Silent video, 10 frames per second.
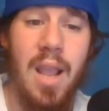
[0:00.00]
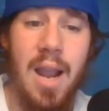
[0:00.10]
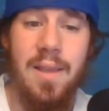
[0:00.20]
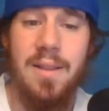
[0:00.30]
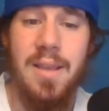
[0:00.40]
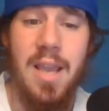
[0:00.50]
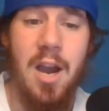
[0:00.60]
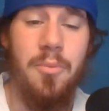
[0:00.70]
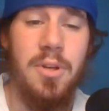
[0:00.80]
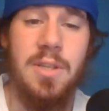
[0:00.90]
I like the
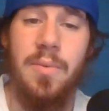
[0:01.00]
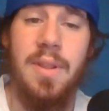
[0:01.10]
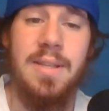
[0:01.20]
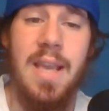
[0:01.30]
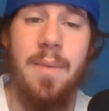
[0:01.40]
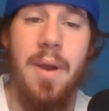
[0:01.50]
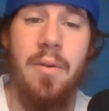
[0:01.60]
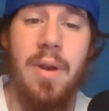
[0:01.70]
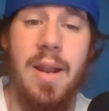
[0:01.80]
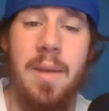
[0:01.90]
Cowboys to win this game
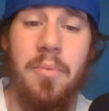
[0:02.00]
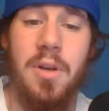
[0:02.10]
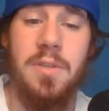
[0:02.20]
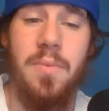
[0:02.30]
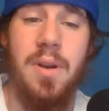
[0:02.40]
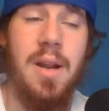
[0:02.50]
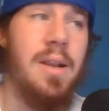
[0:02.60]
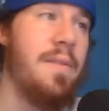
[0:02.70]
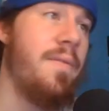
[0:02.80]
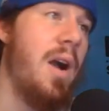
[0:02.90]
outright plus
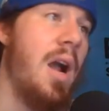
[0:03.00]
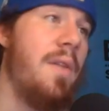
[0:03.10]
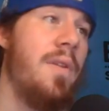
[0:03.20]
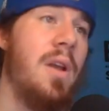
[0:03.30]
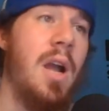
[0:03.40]
195.